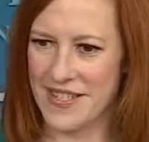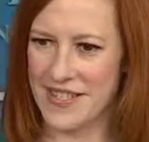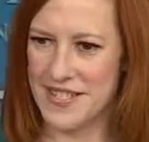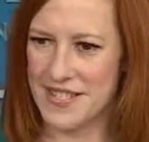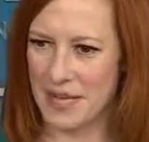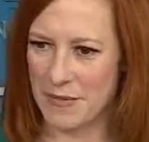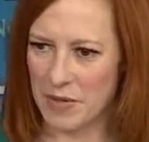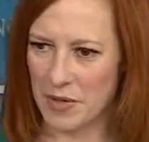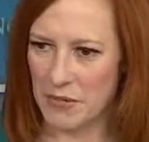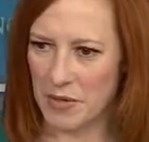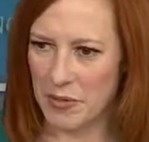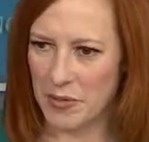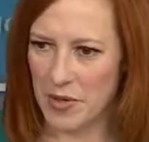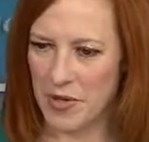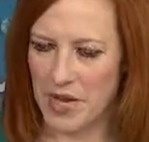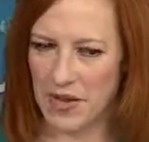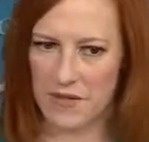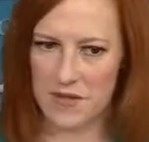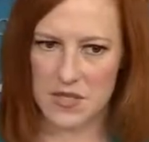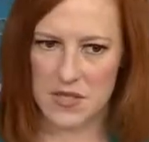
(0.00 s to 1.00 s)
statement we
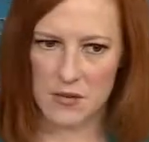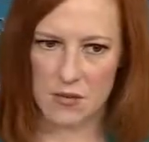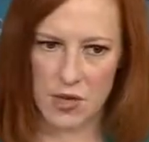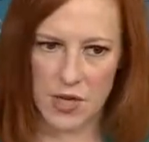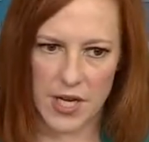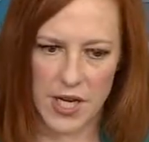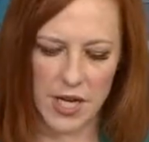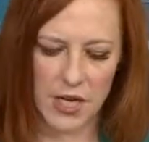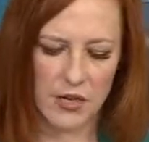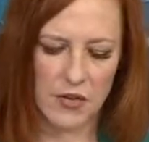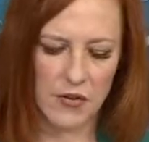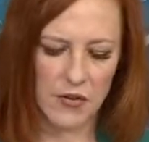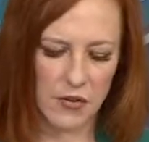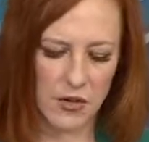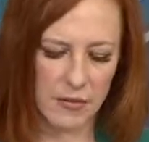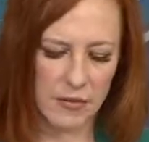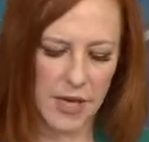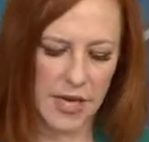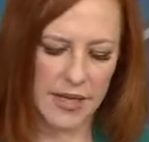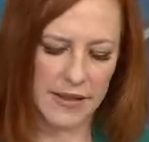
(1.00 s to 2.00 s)
put out this morning
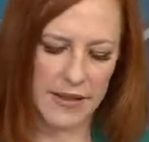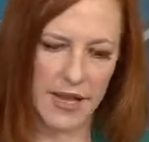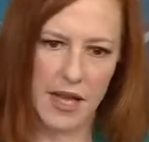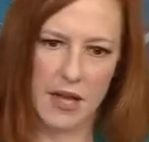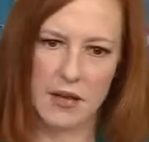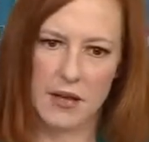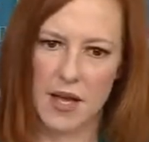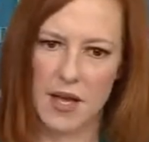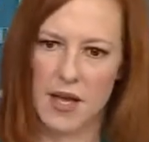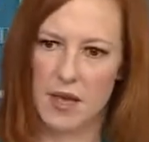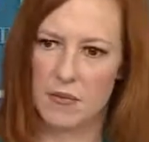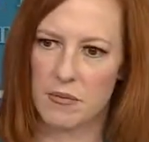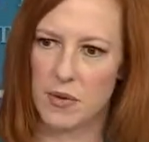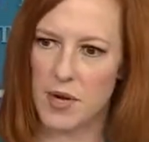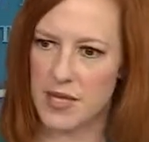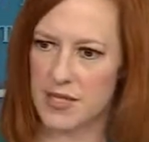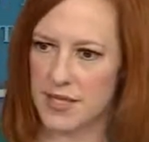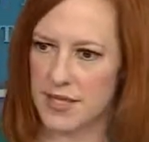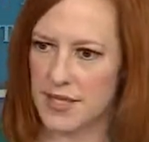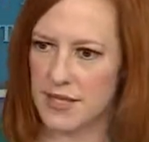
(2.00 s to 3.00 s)
confirming that
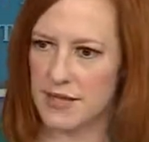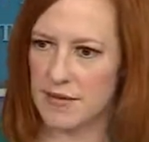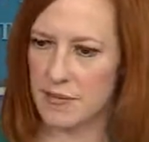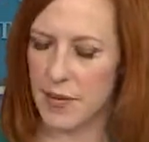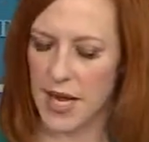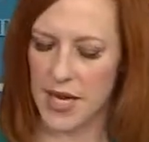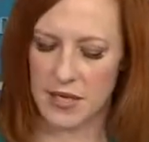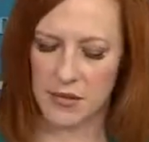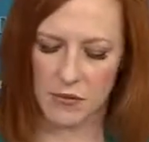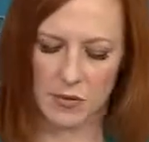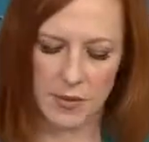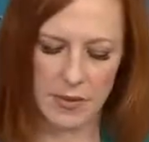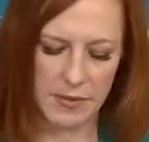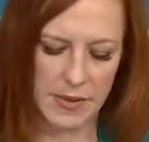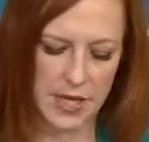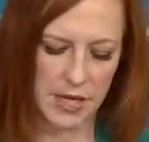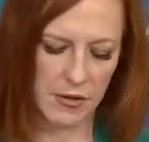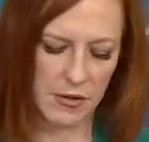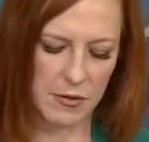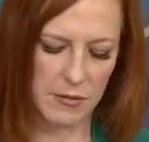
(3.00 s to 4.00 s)
President Biden will be
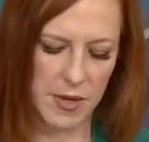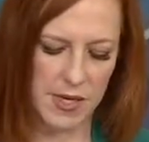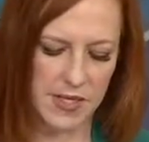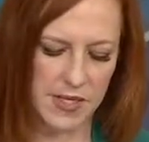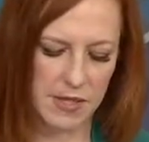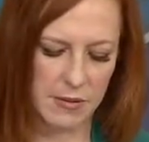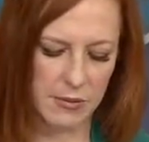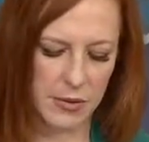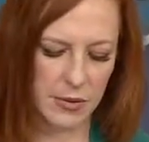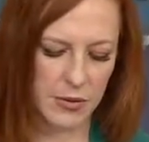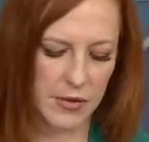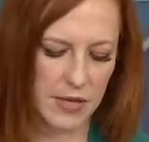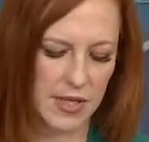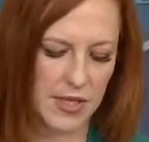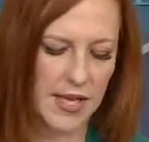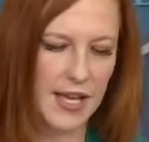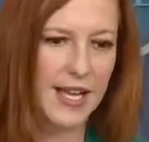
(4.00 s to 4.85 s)
meeting with President Putin